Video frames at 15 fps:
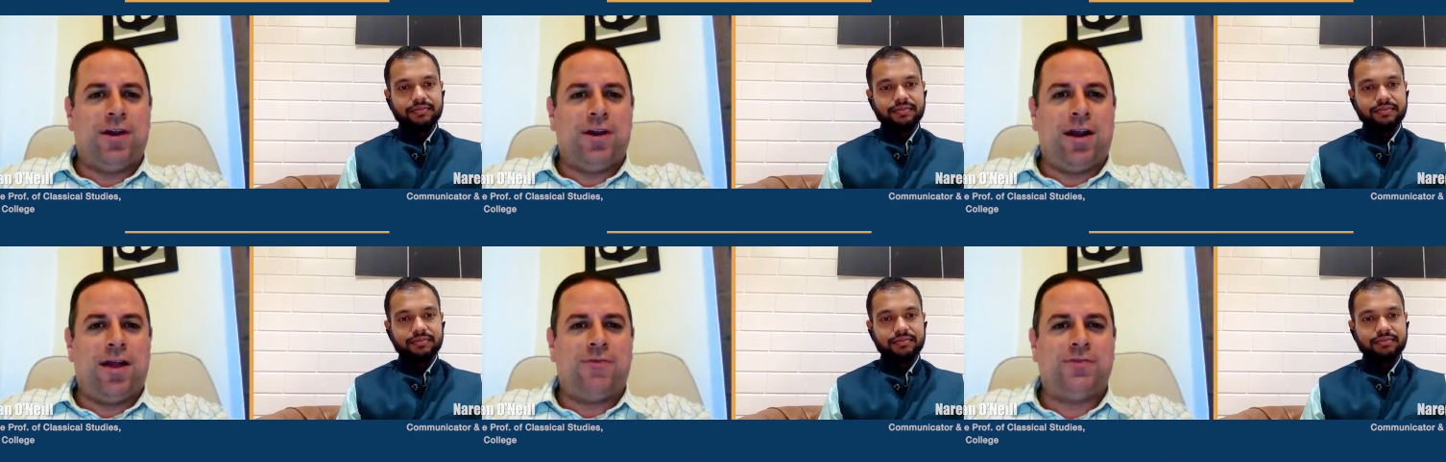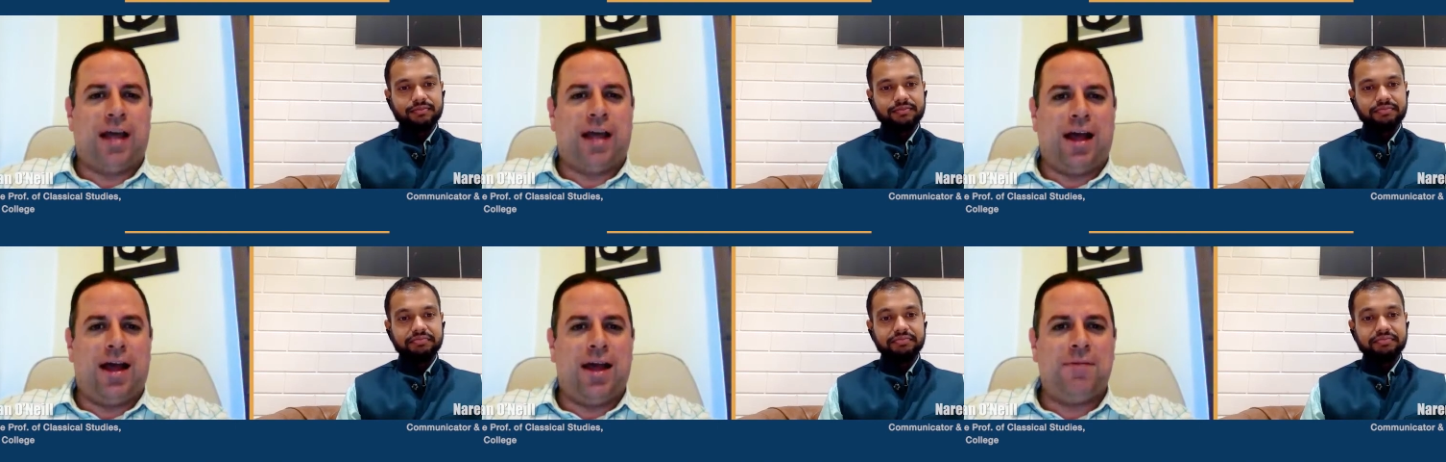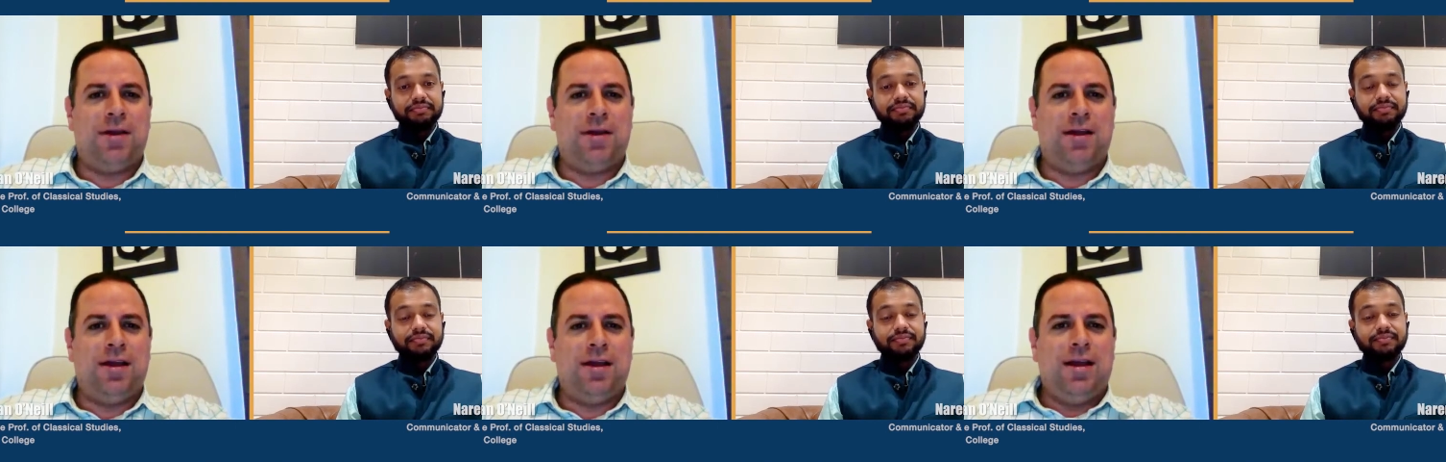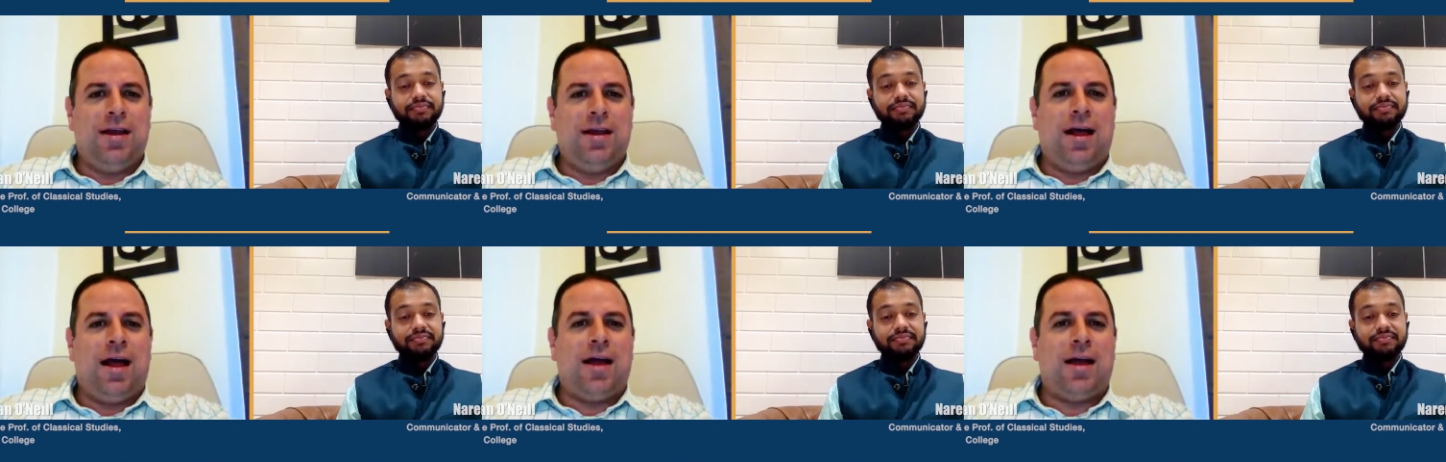Speaker 1: enough time,
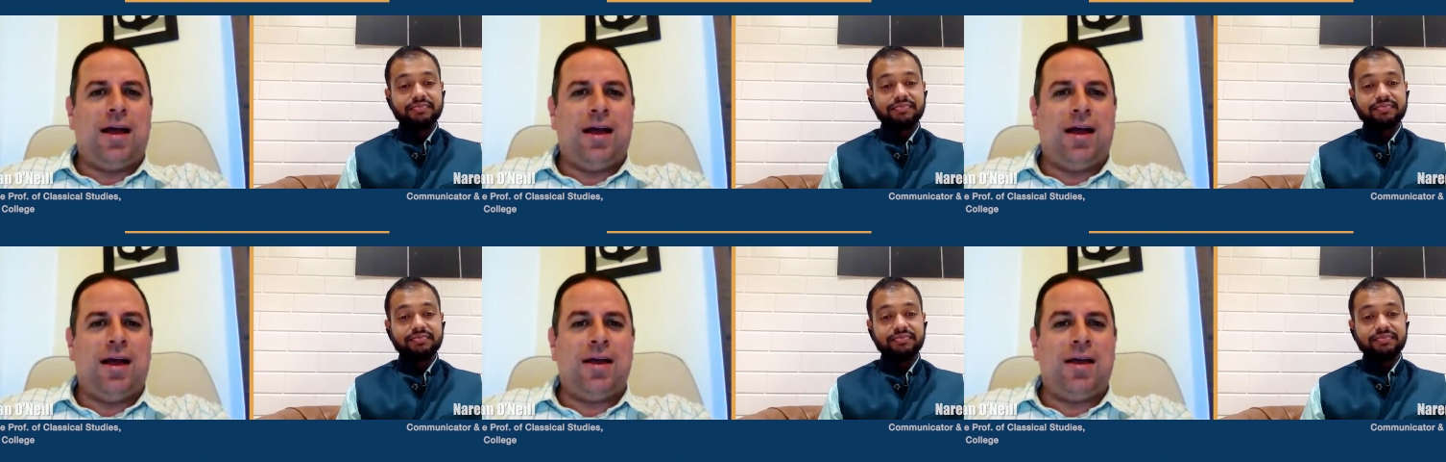uh,